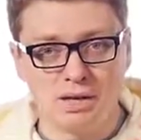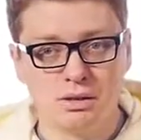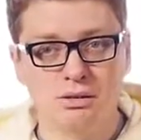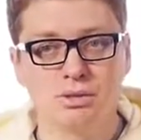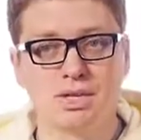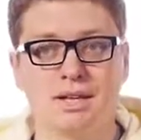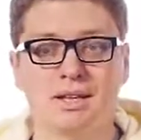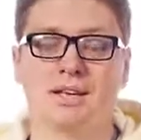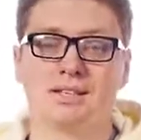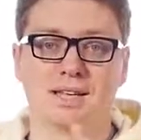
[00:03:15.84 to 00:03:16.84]
2,
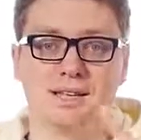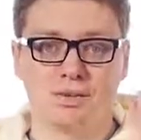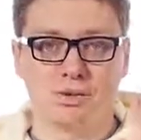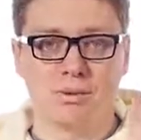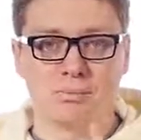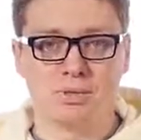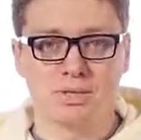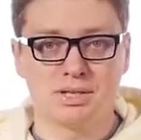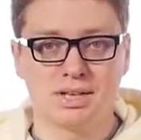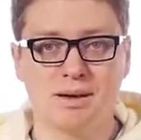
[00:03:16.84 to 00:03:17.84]
and then you compute
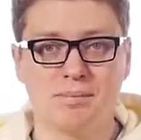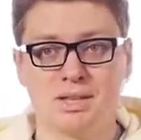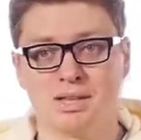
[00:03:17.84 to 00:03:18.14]
the sum,